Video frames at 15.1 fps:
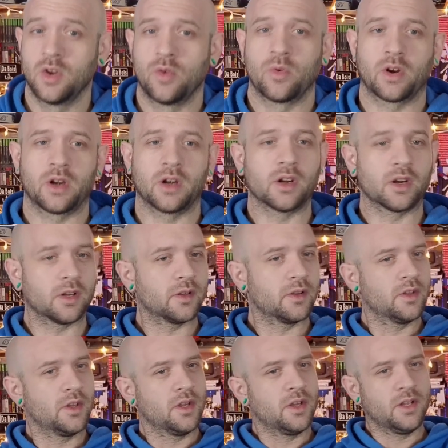We're going to
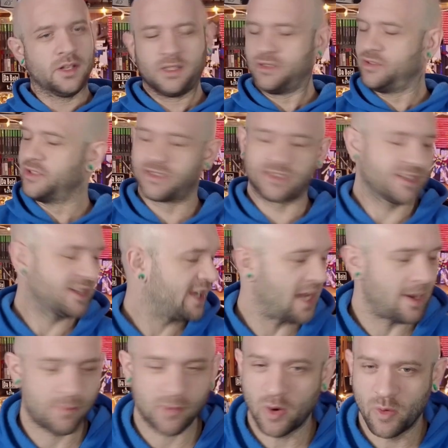just
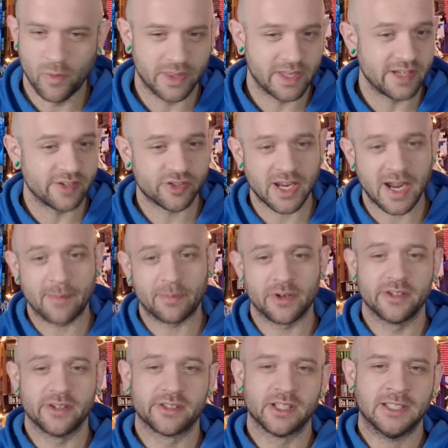keep going with these
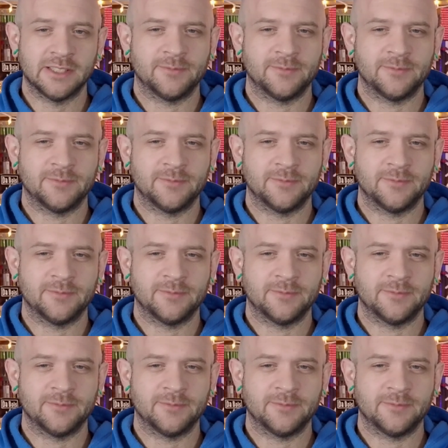chapters.